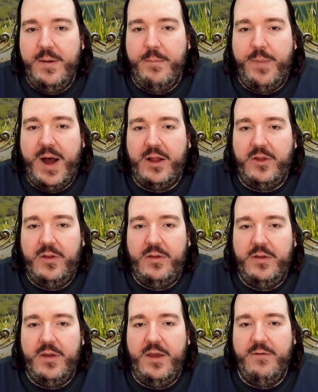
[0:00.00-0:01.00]
But
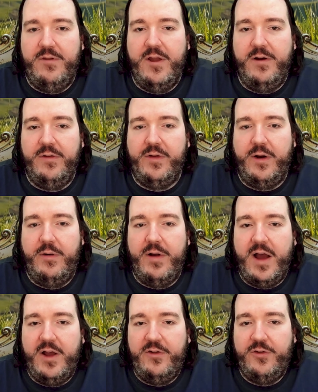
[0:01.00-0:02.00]
if there's a
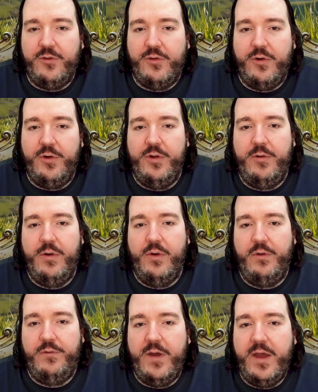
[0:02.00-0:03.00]
rush or the
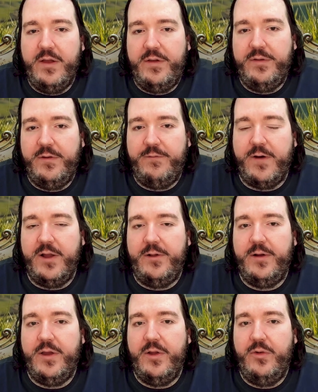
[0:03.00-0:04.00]
rogue fails, the
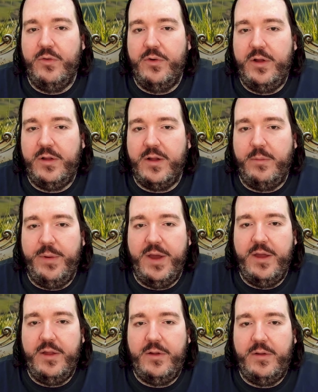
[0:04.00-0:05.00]
fighter can do it,
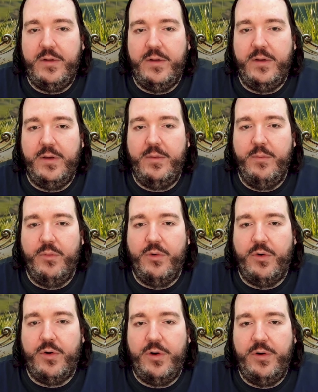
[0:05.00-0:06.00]
albeit
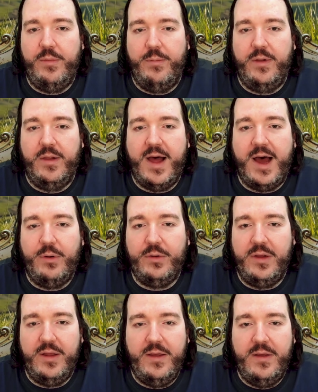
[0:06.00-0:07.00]
more
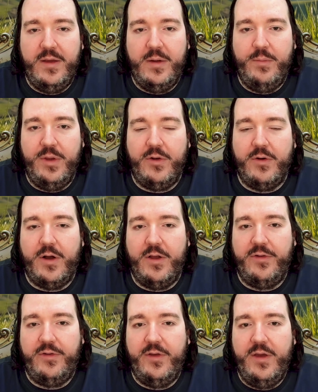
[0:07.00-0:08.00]
loudly,
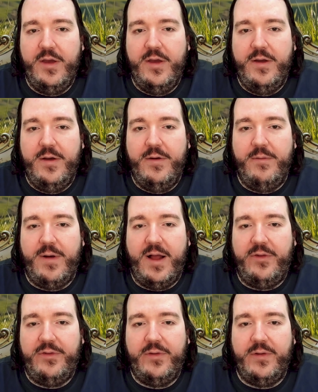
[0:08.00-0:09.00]
because
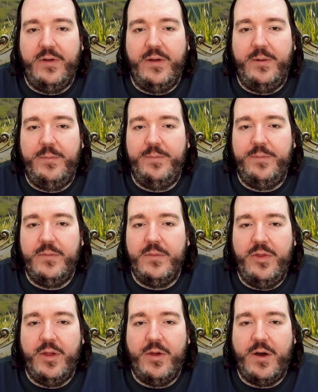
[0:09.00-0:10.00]
whilst
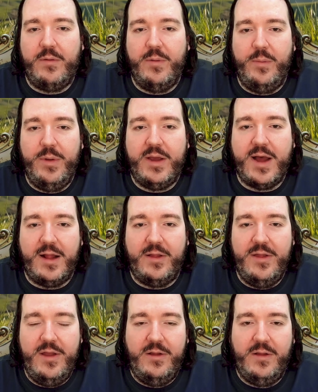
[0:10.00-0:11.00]
the lock will be
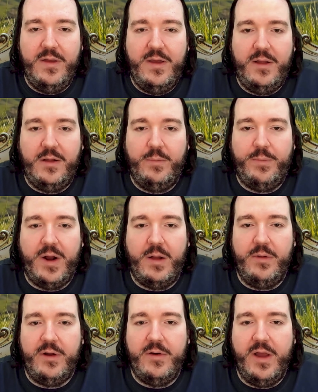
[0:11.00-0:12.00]
cut neatly, it will
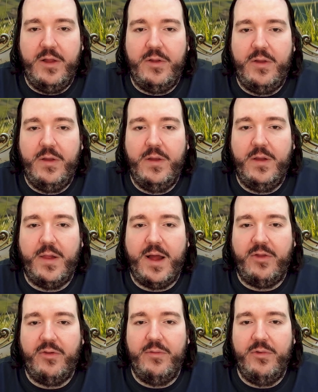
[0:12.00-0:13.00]
probably create
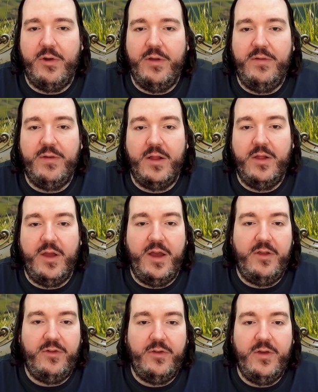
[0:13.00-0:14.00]
lots of noise,
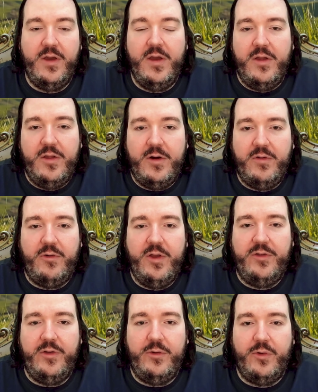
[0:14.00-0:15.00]
unless there's a
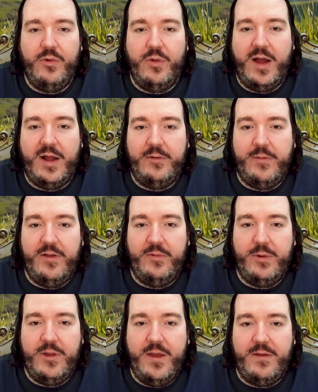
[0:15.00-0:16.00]
reason to rule otherwise,
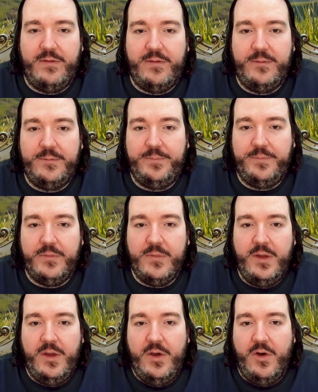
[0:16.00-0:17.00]
but yes.
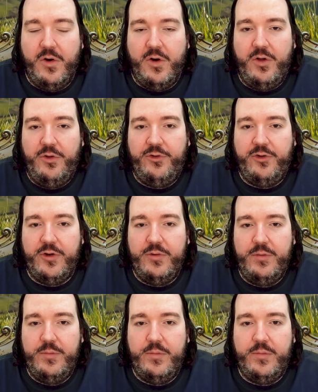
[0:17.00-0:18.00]

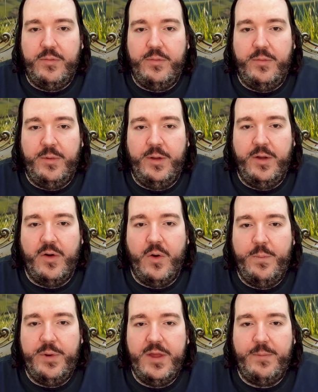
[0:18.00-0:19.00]
Also,
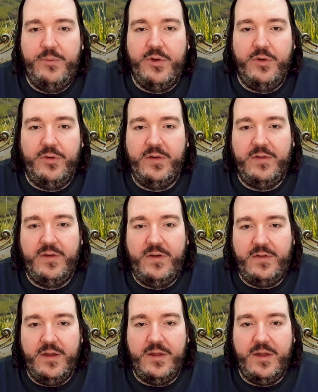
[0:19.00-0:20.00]
open up those
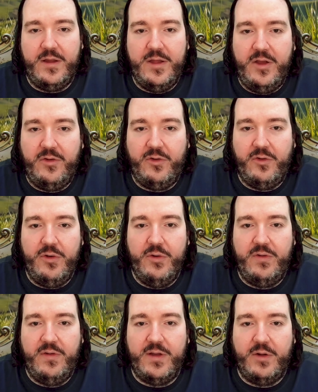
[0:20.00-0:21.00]
existing techniques to
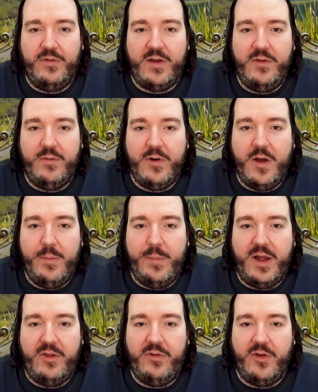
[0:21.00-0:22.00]
uses outside of
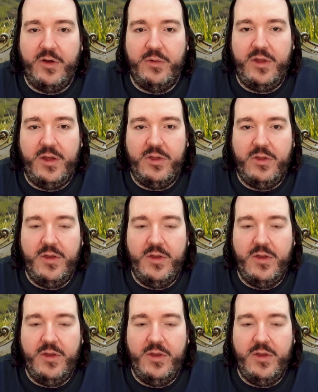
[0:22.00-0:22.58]
combat so that,